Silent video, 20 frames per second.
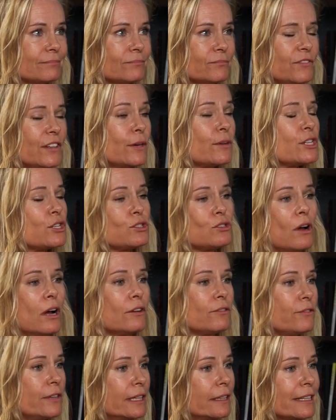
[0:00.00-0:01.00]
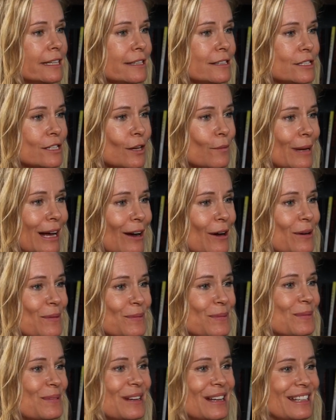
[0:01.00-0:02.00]
very strong feelings
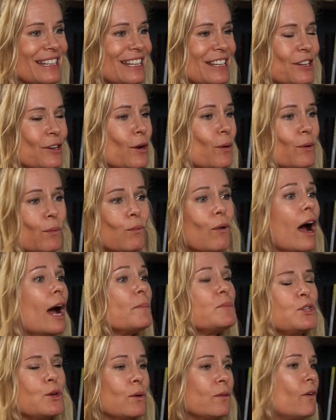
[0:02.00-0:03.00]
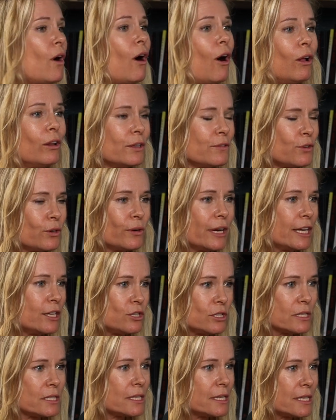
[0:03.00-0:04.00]
about, it robs you of all of your
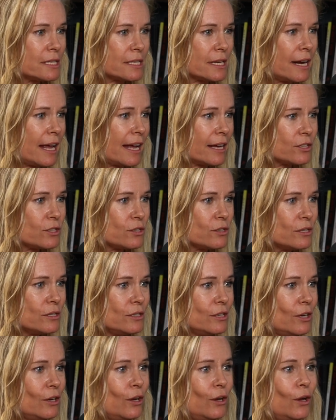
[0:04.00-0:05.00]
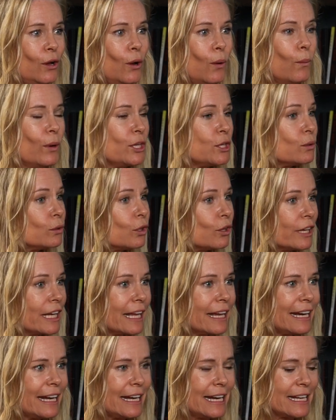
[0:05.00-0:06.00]
agency as an actor when you look
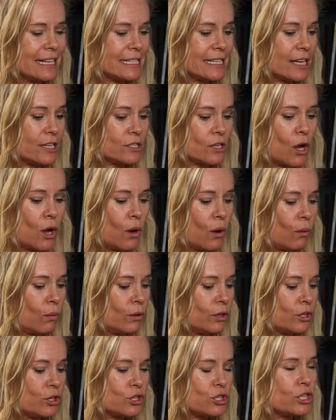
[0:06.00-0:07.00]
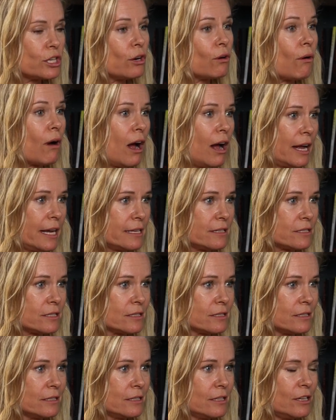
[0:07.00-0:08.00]
at it and it says, oh, she
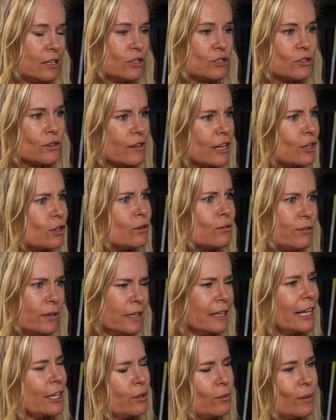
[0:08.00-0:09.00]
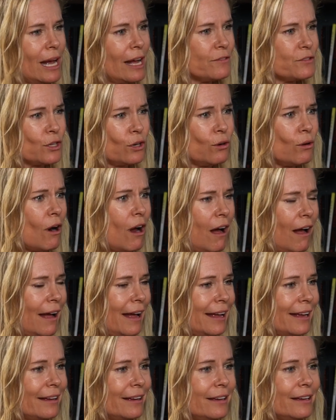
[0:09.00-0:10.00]
cries. So then you feel like you have to
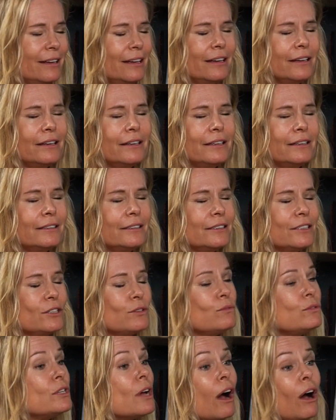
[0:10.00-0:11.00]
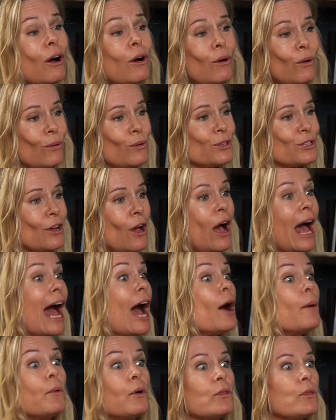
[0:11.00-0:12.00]
cry. You don't.
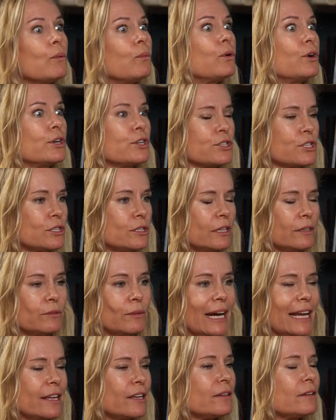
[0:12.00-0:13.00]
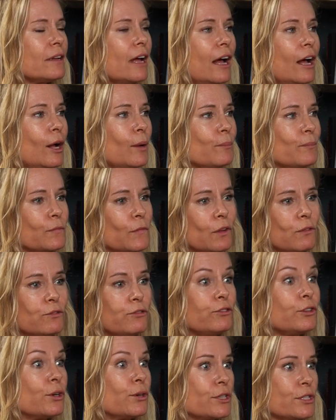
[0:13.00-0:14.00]
The worst, right?
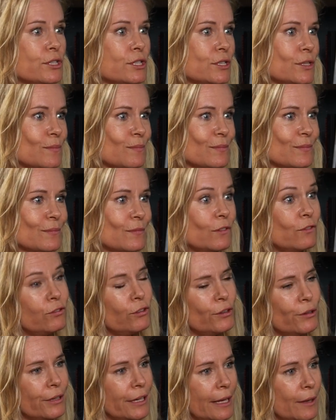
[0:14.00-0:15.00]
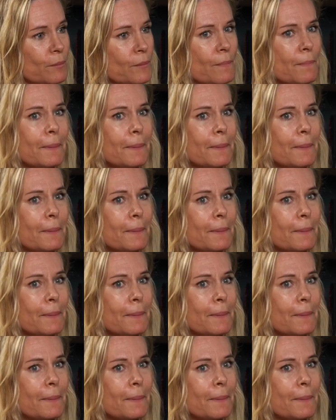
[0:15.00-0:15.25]
Flirty.